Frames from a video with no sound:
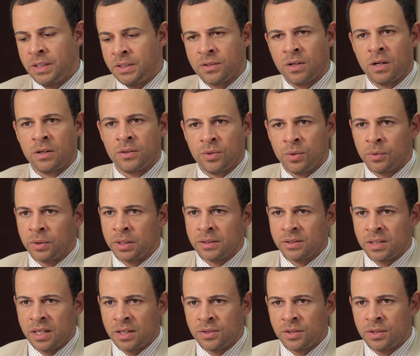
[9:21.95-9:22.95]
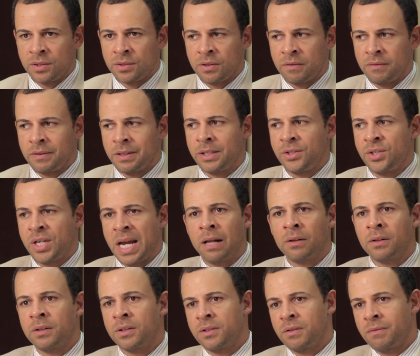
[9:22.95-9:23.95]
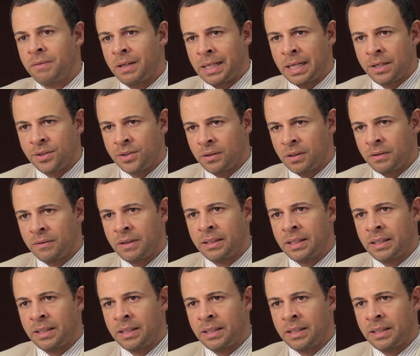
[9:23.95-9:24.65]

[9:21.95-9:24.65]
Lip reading: these arts organizations are very challenged financially